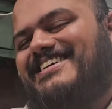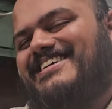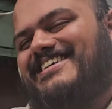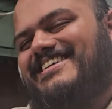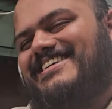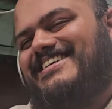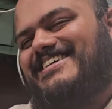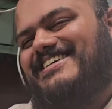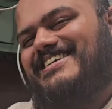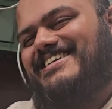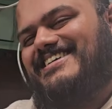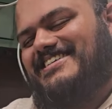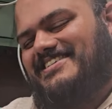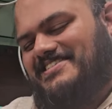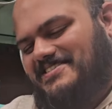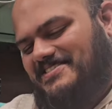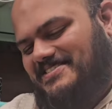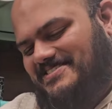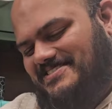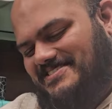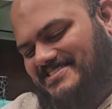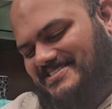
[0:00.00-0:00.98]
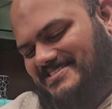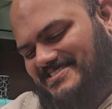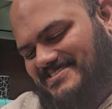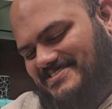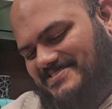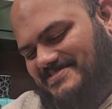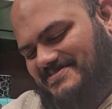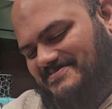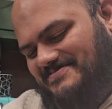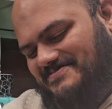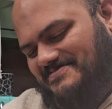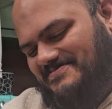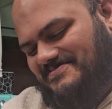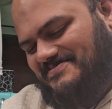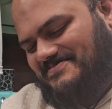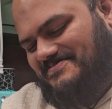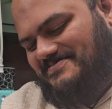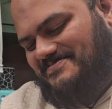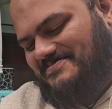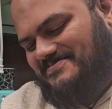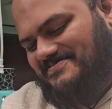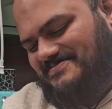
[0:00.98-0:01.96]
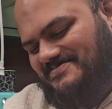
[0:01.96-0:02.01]
this is Justin, and Justin is
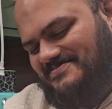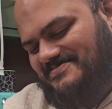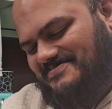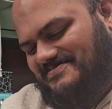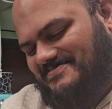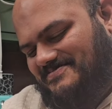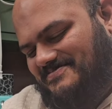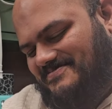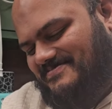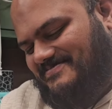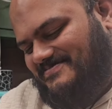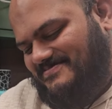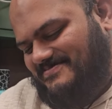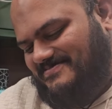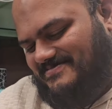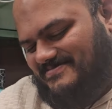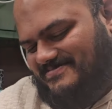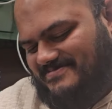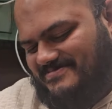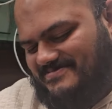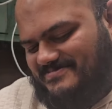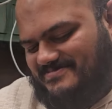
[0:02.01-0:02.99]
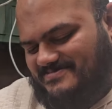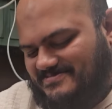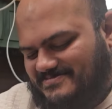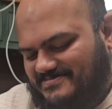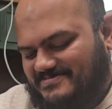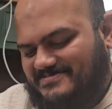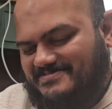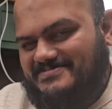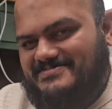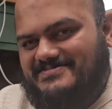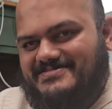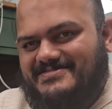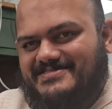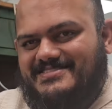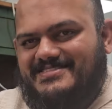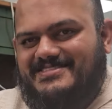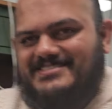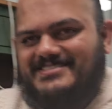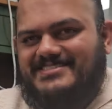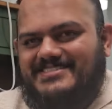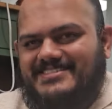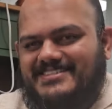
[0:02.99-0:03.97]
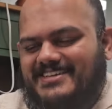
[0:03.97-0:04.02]
going to eat a Carolina Reaper with
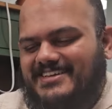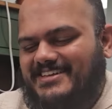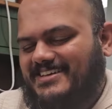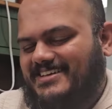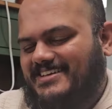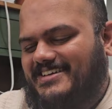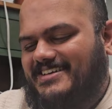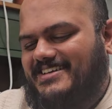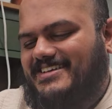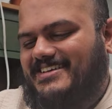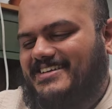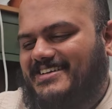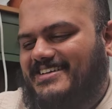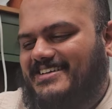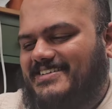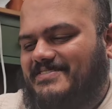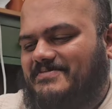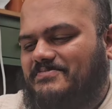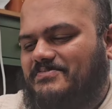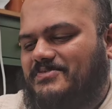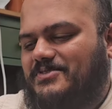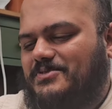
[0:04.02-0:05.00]
Carolina Reaper extract.